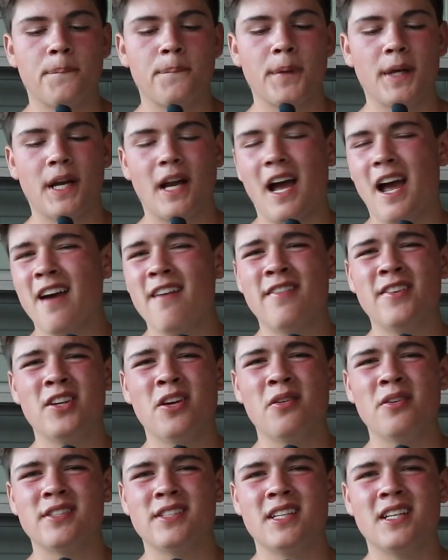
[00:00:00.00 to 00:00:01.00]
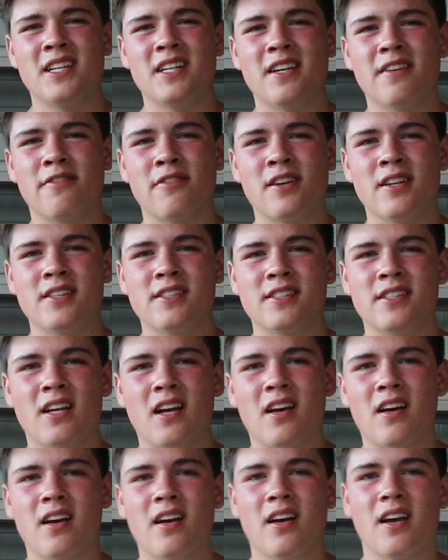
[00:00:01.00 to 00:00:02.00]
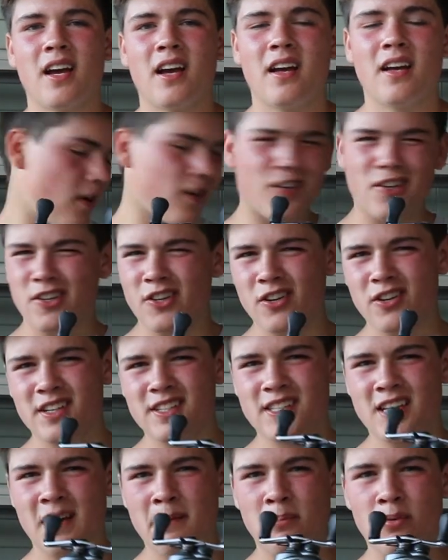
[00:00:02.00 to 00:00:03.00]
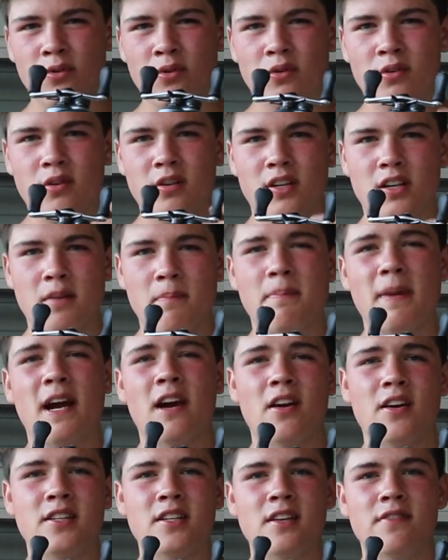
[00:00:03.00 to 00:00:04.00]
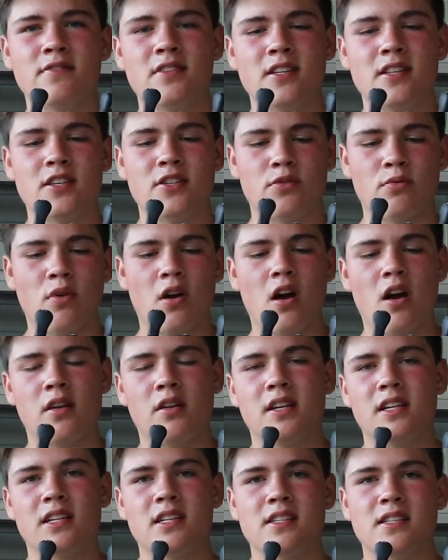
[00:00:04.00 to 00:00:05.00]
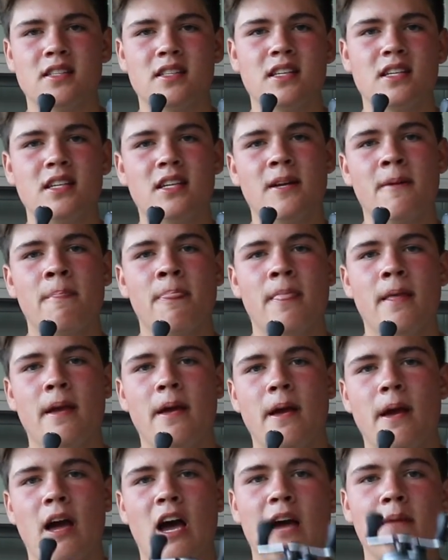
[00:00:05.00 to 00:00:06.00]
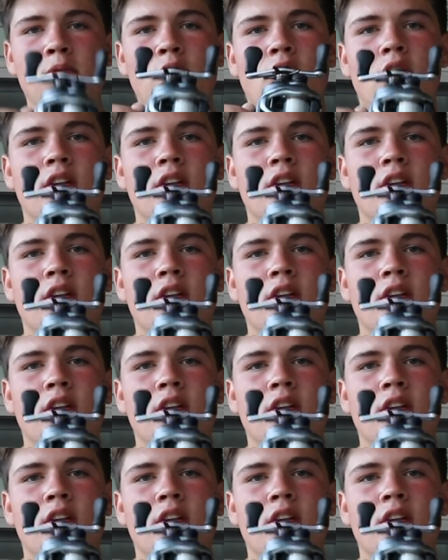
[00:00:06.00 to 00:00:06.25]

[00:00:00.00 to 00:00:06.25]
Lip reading: But I haven't noticed any difference. A good example comparative to this rod is the Abu